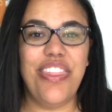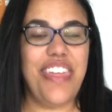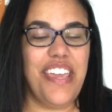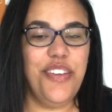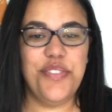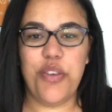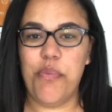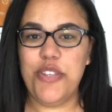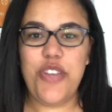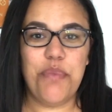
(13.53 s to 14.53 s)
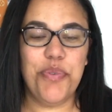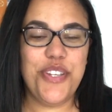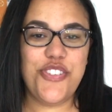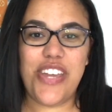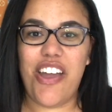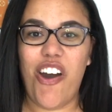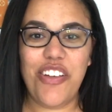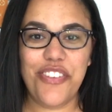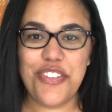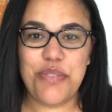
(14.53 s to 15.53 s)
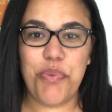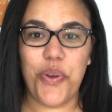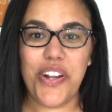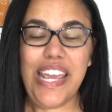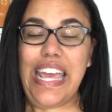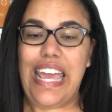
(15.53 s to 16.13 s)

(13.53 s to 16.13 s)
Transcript: Thank you so much. I appreciate all of your support.